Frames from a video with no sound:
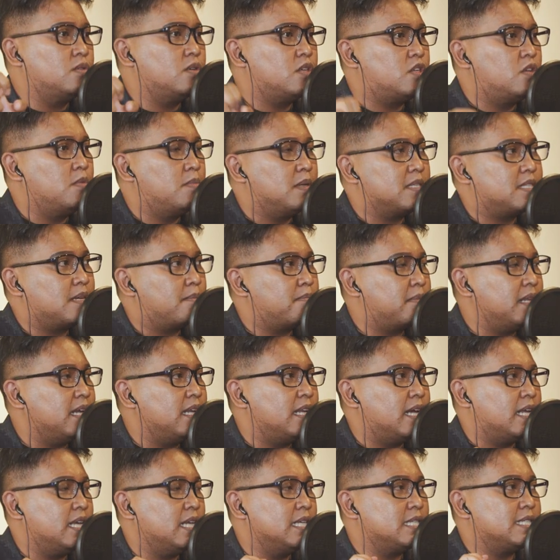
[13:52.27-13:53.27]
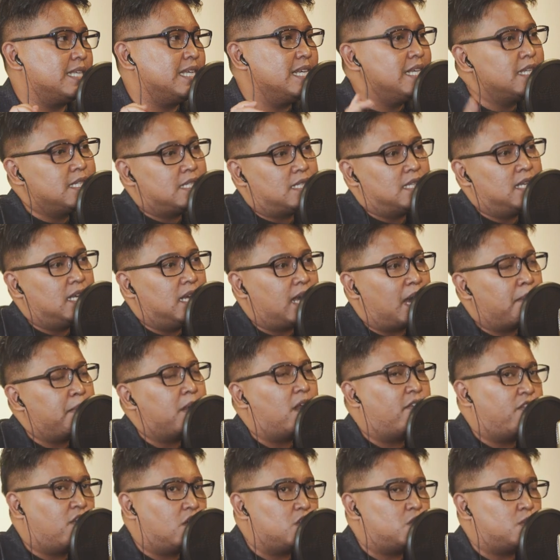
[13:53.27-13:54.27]
No, it should be something that is easy. I
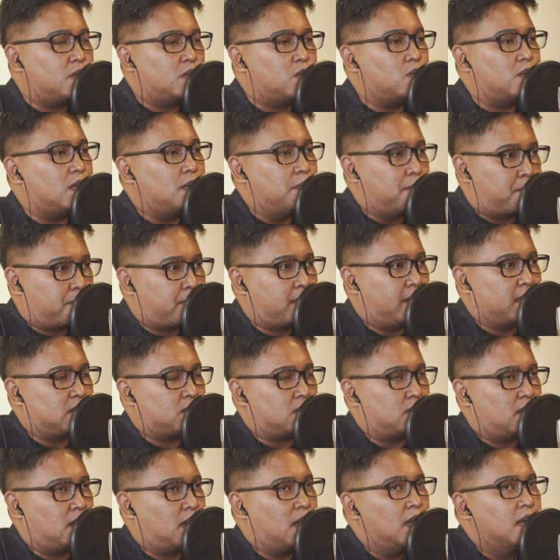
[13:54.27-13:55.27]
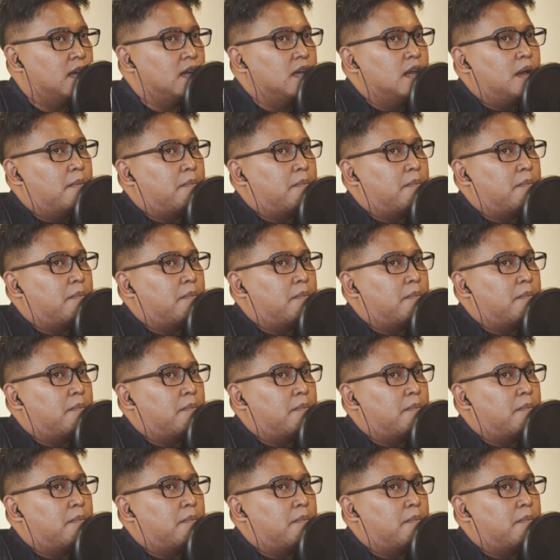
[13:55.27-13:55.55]
mean, of course, you want to impress, right?